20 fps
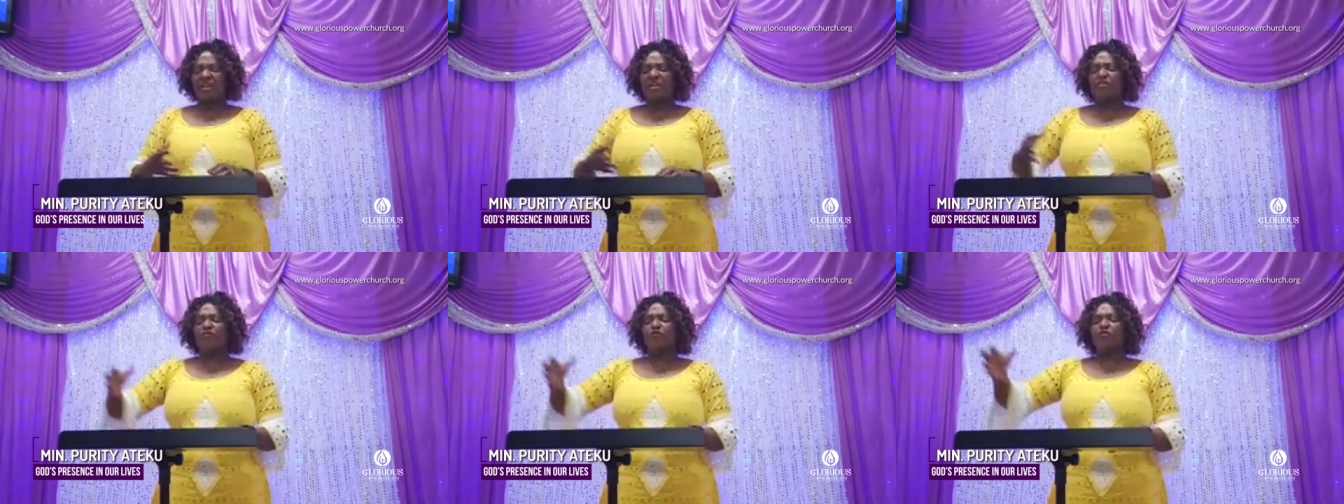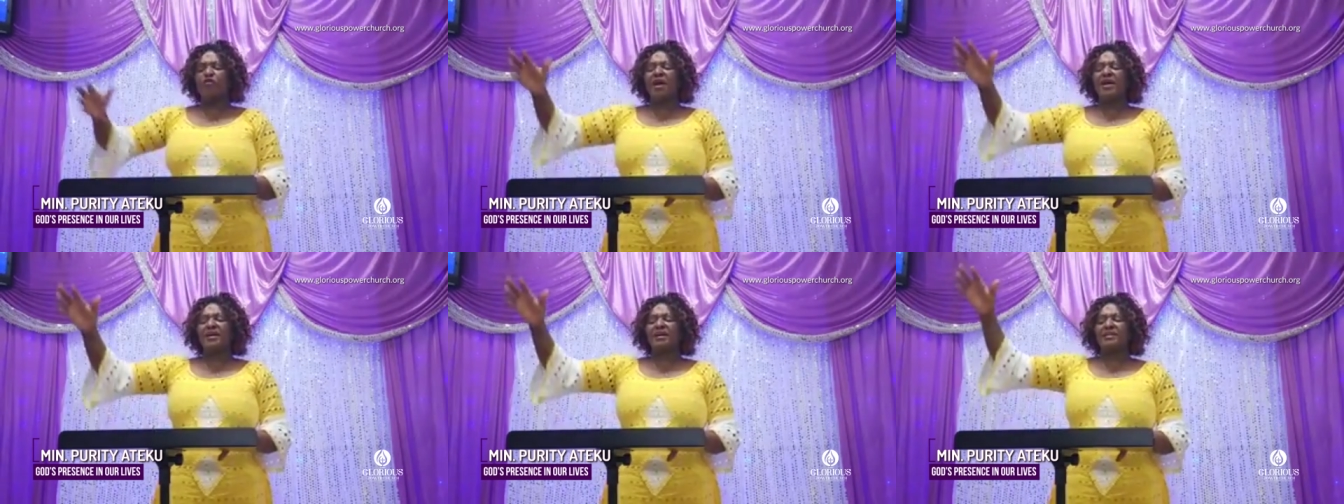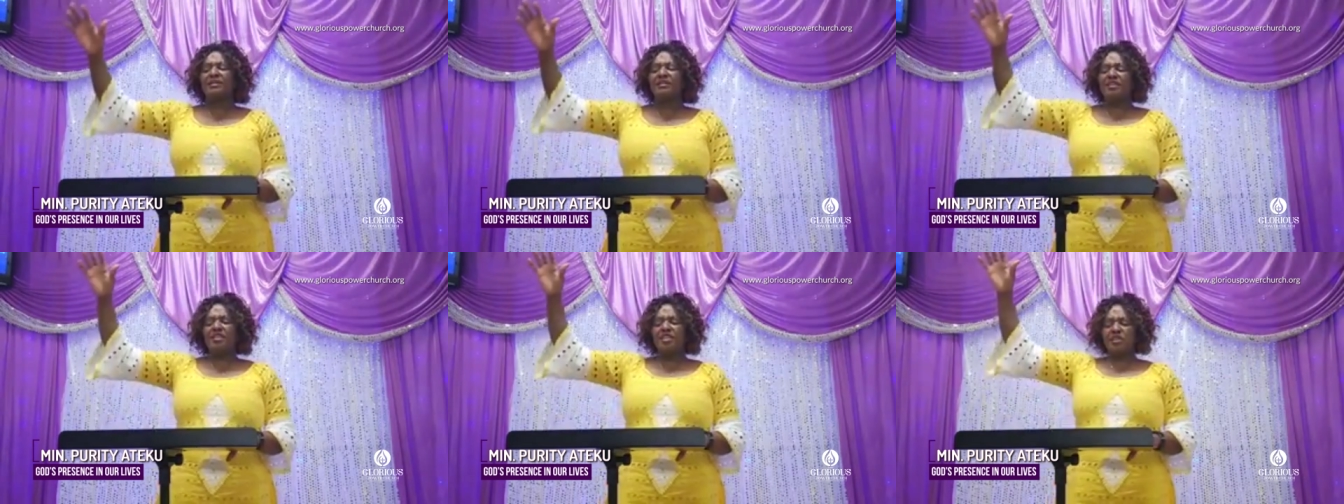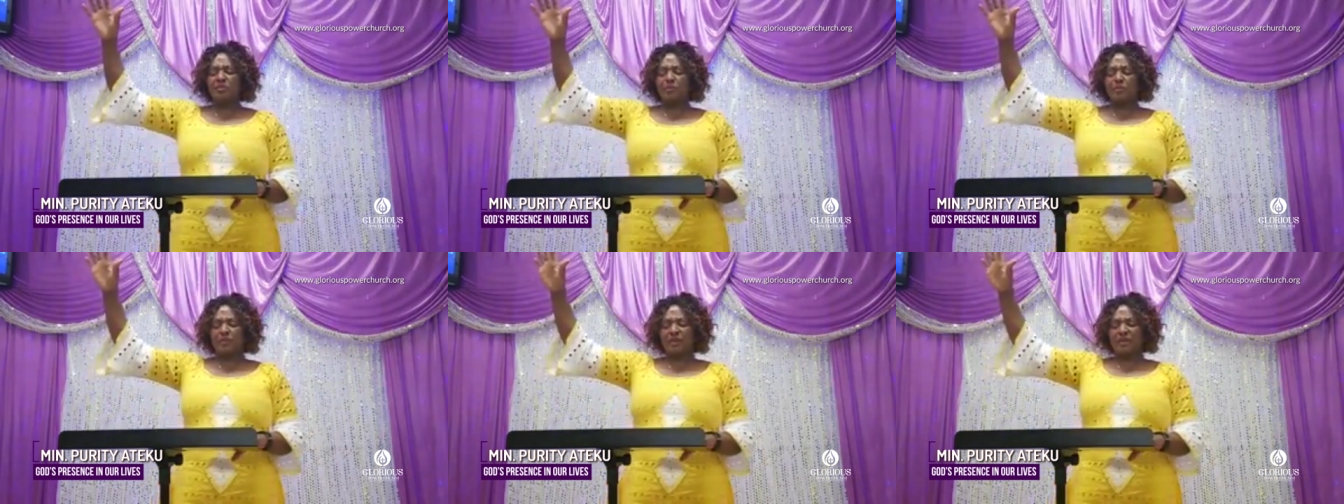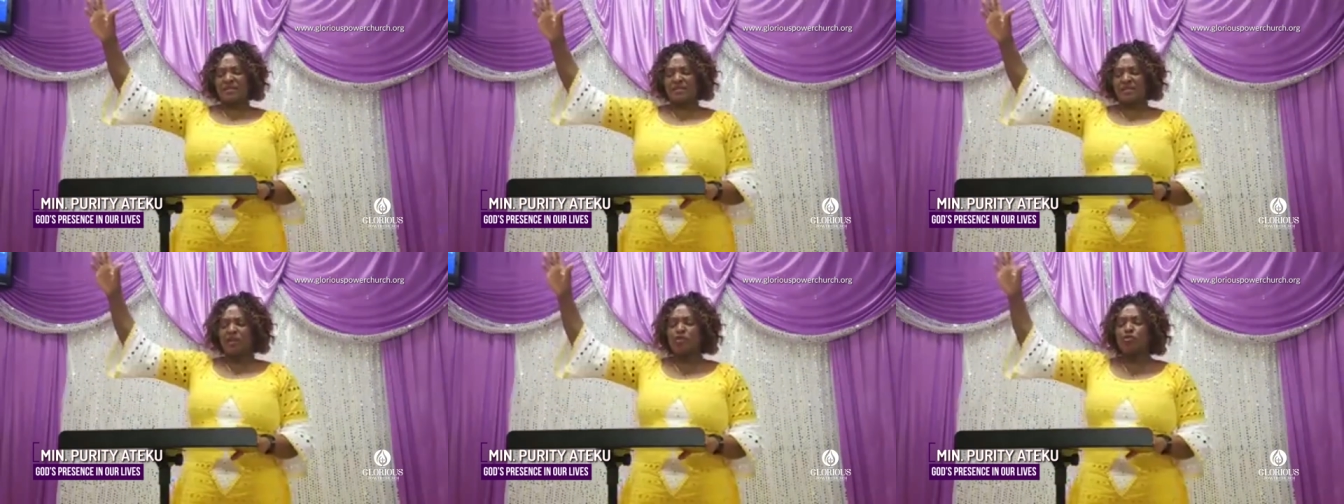And if you are in this
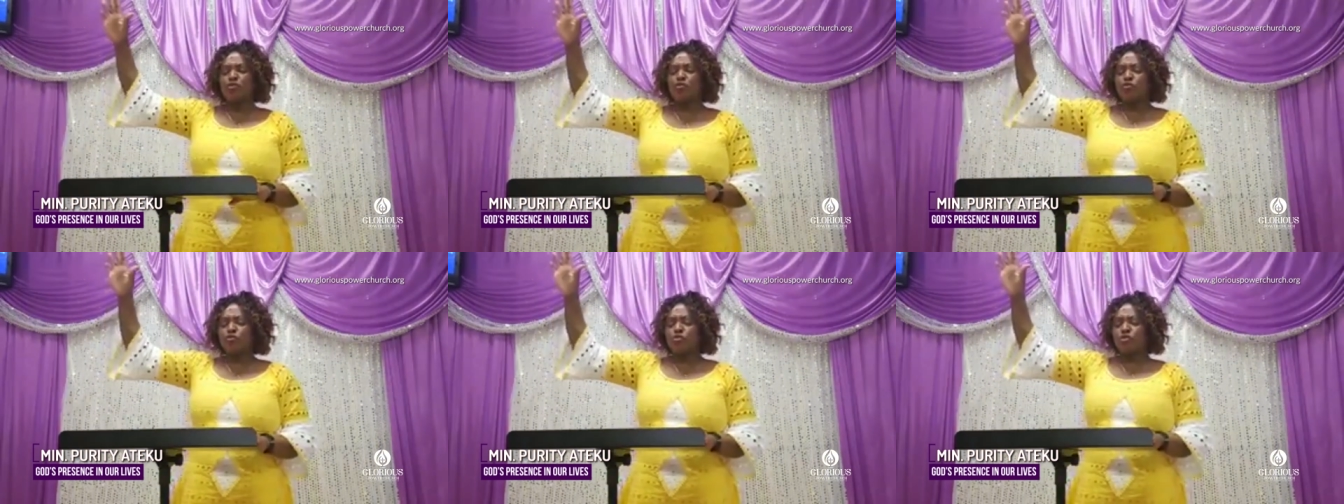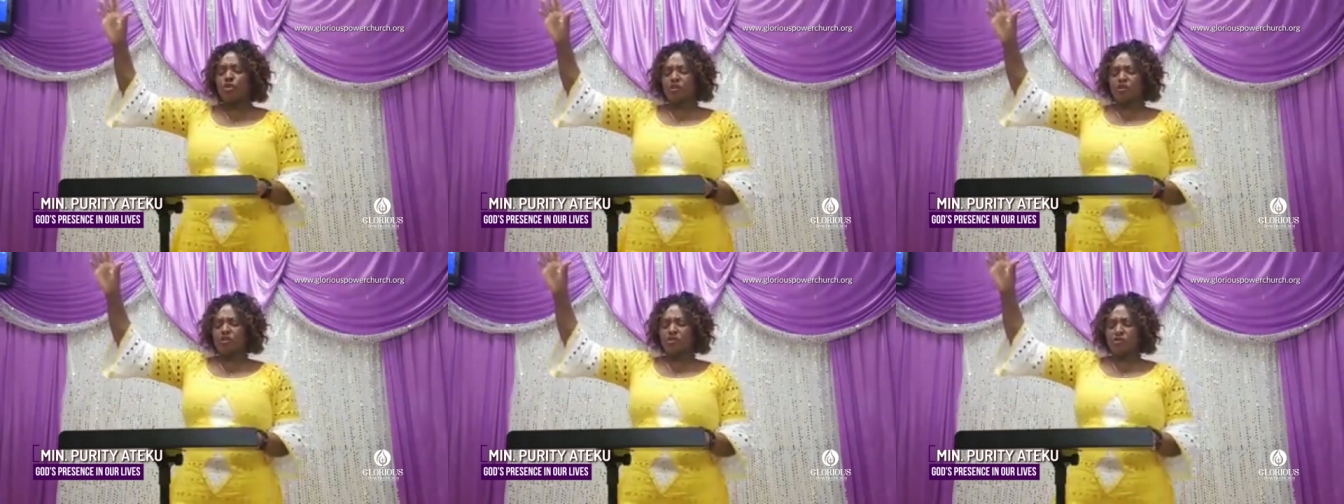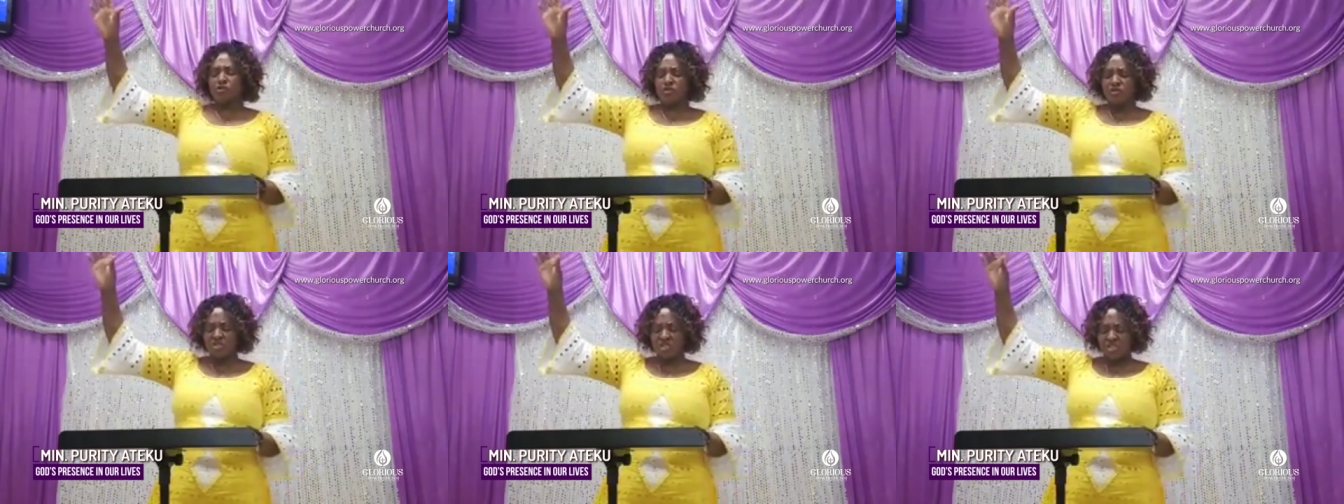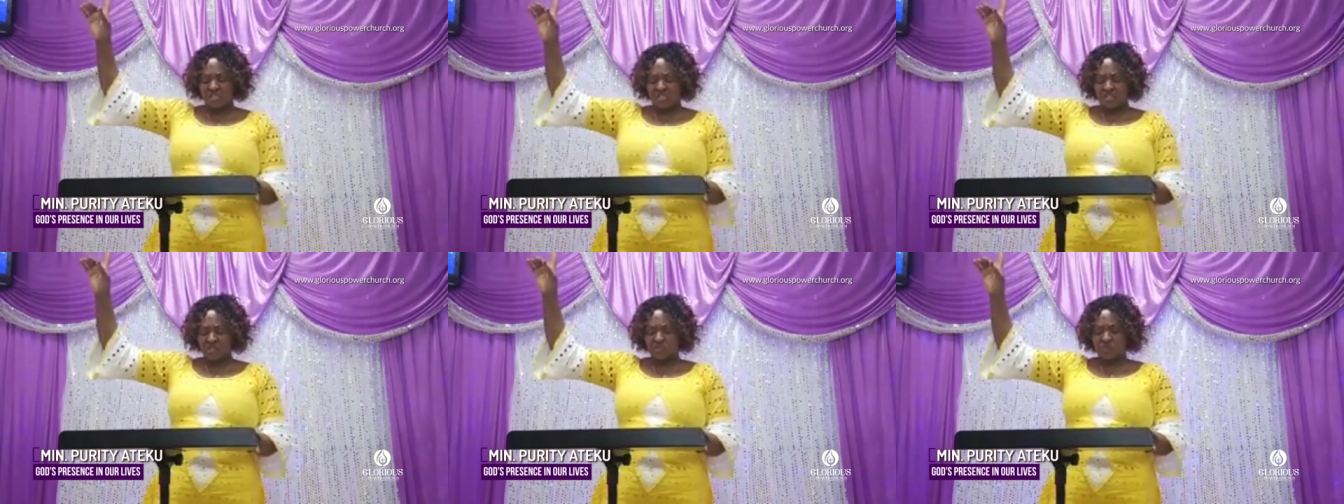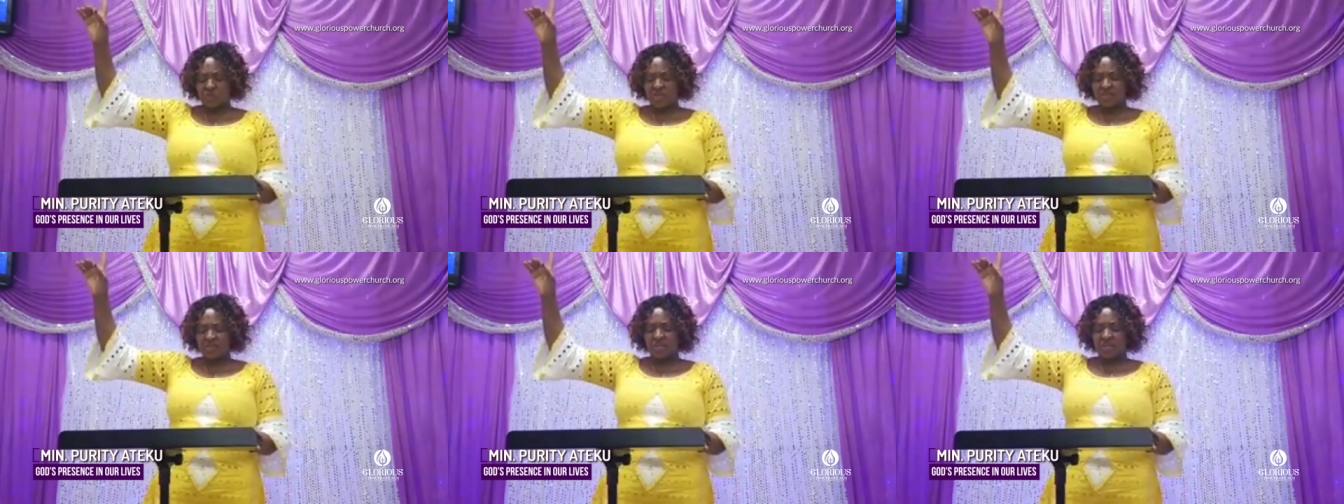place and you do not know Jesus
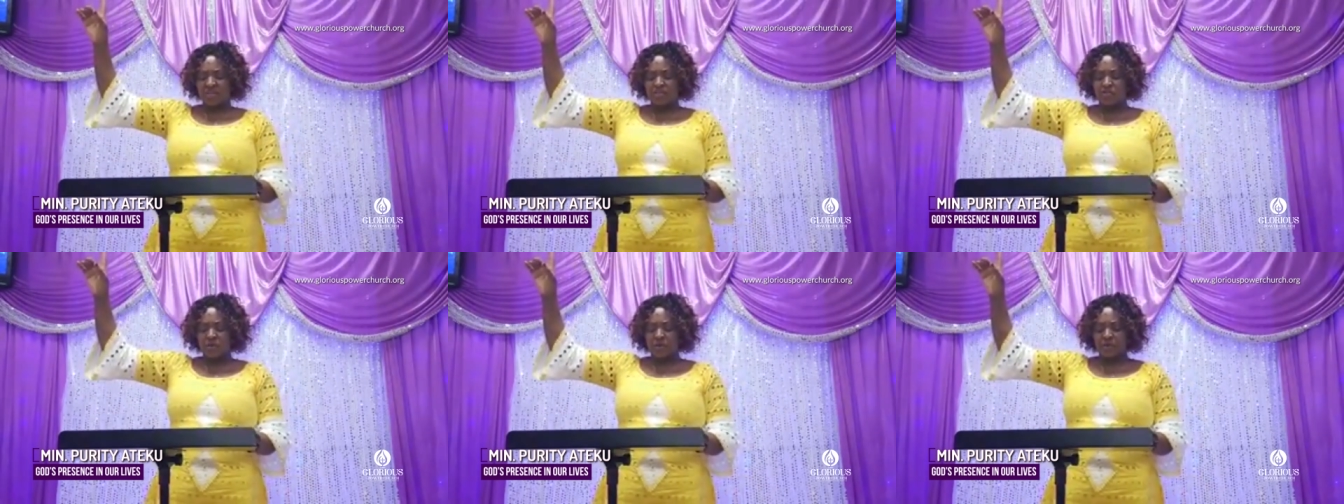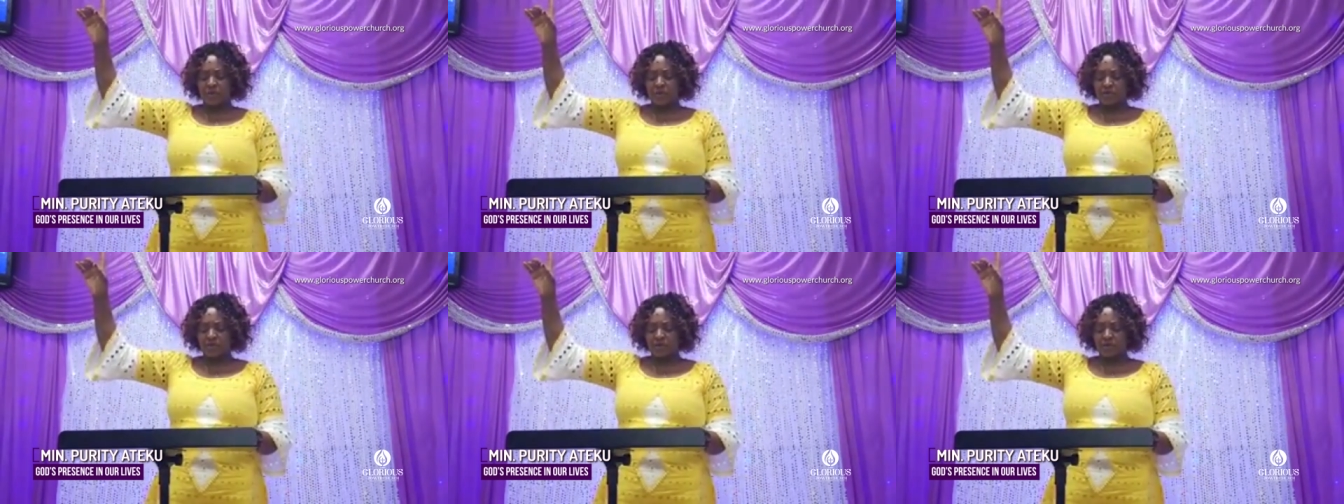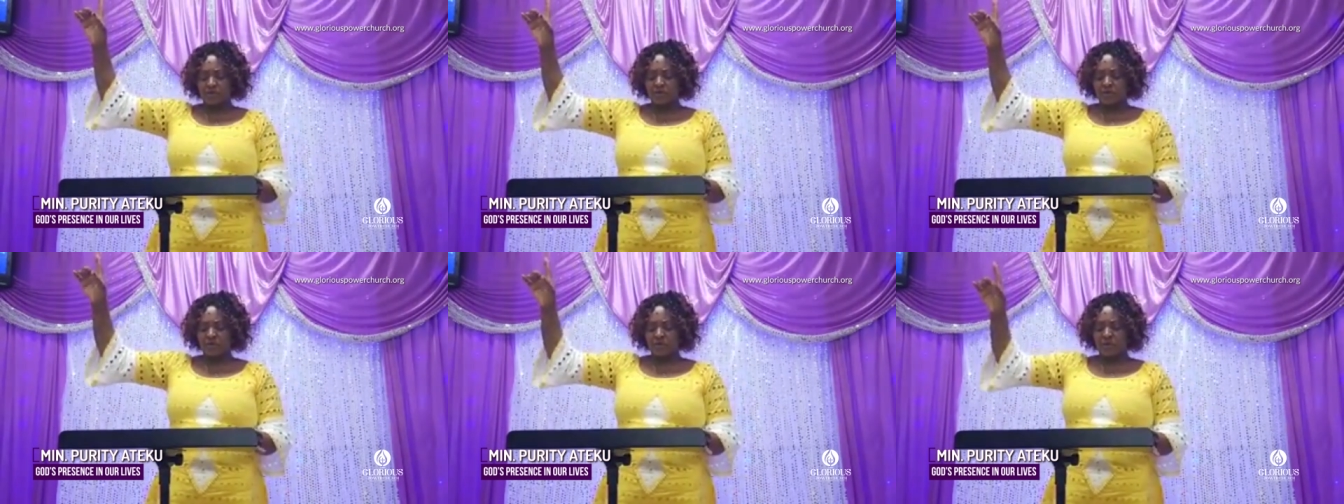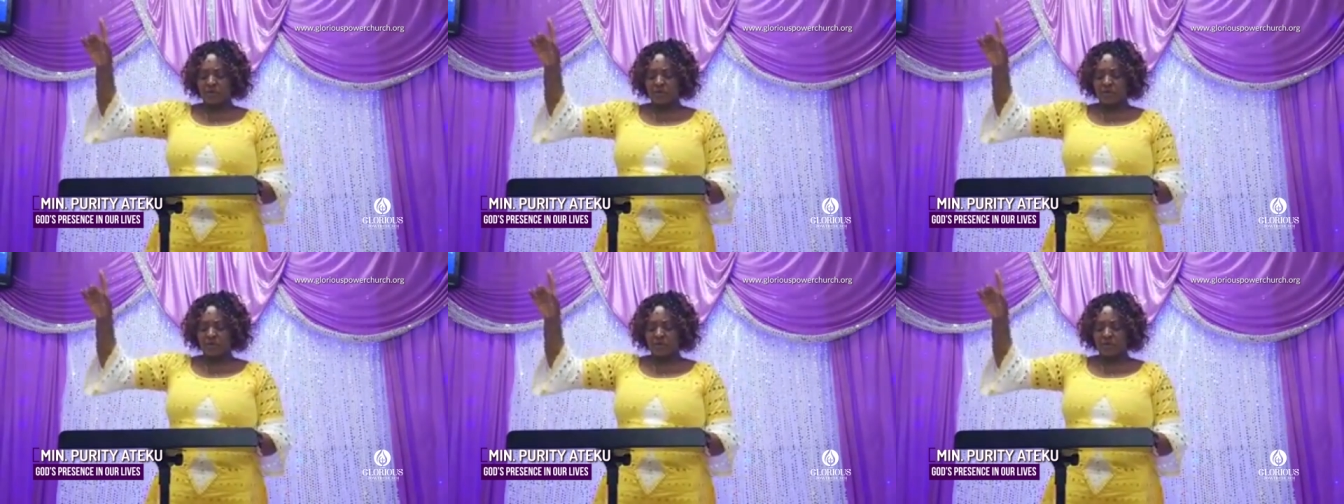Christ as your personal